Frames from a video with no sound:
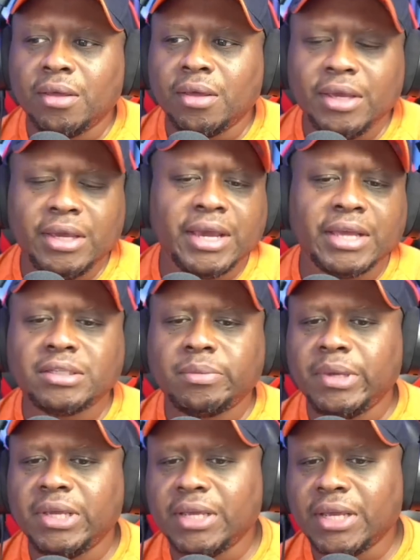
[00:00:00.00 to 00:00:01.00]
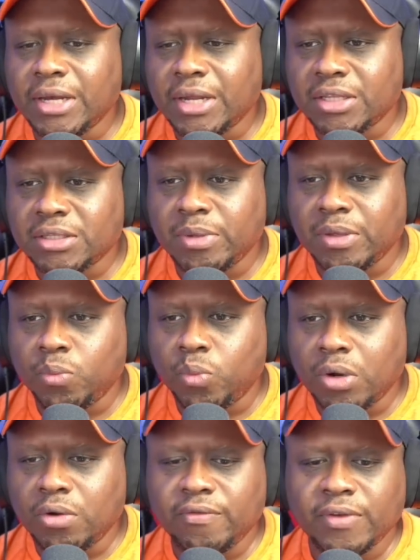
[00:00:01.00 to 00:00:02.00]
ESPN has been
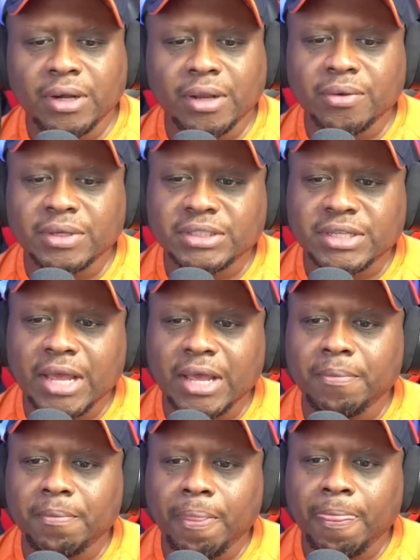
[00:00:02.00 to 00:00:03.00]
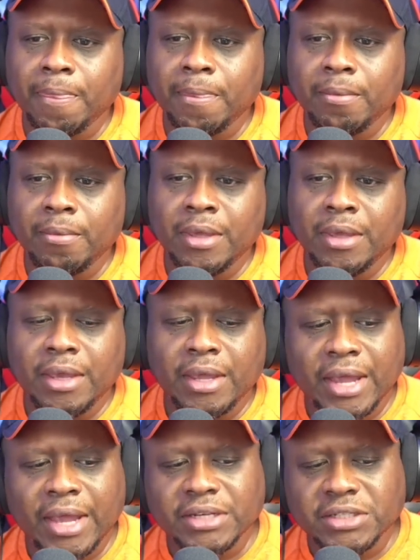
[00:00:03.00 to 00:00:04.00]
woke for the longest time.
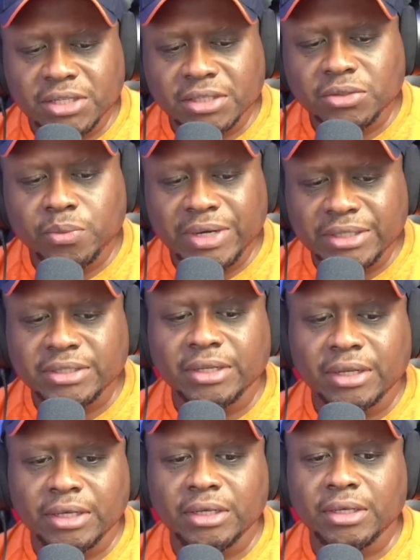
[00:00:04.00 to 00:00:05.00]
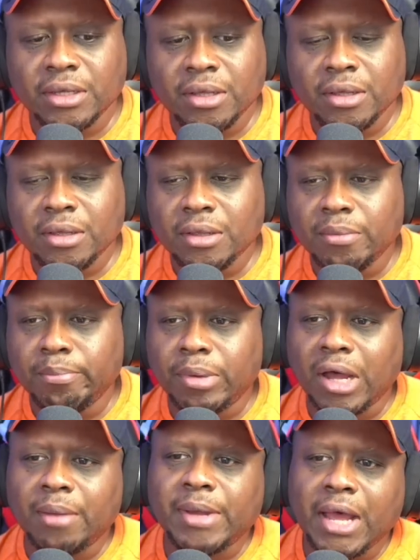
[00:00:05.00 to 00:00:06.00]
And just recently,
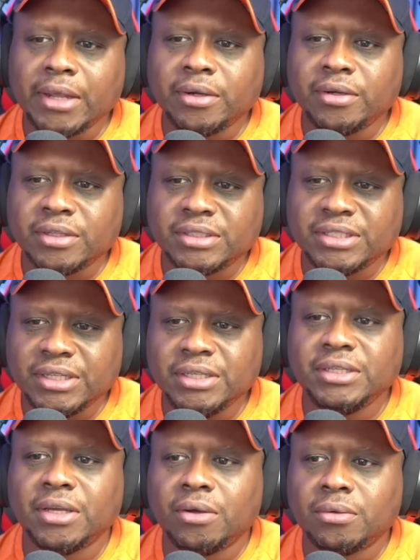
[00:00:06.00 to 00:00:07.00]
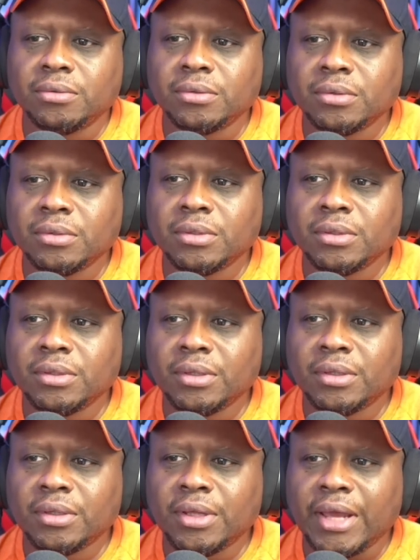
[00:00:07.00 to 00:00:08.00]
Bob Iger, the CEO
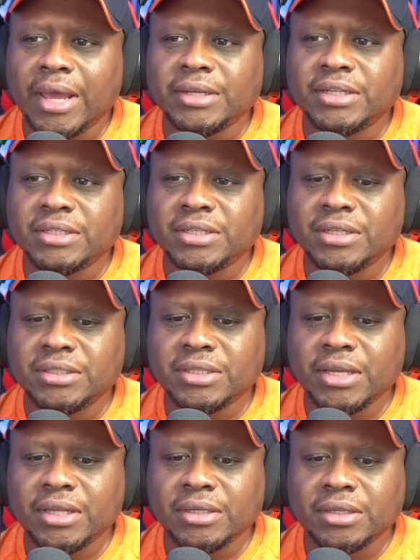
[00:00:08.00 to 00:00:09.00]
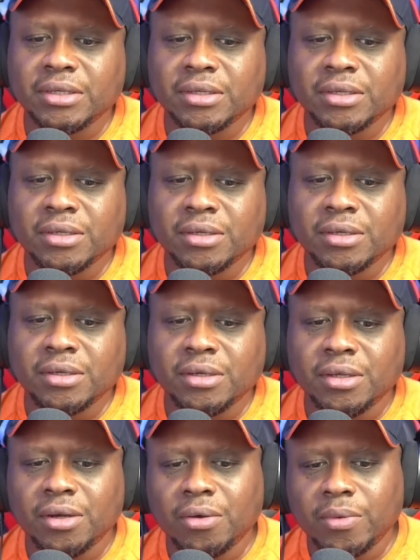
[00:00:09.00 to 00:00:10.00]
at Disney, said,
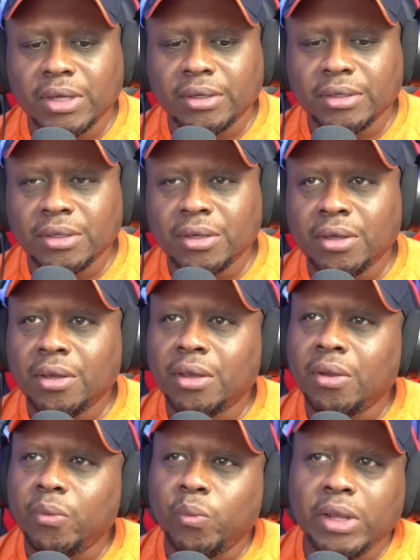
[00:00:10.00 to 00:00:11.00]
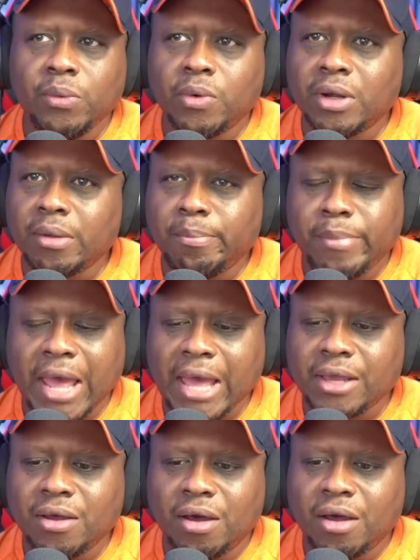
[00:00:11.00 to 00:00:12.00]
you know what? We want to
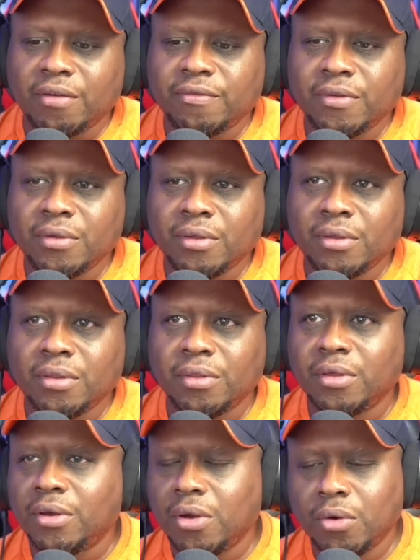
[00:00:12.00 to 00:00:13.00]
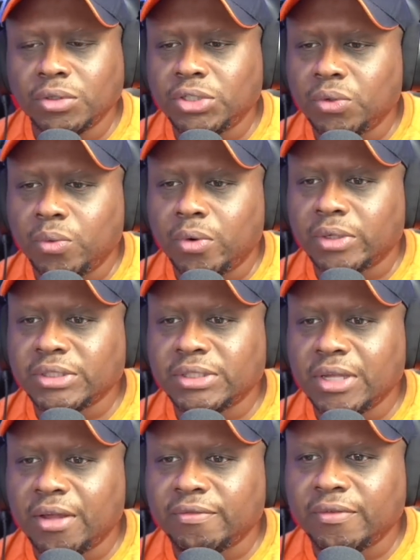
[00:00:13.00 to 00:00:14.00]
back off the culture war
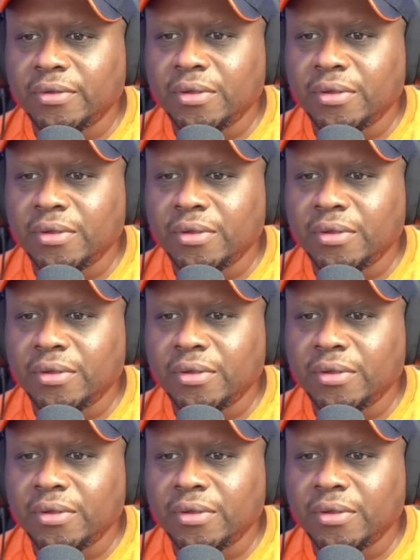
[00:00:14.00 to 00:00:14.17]
stuff.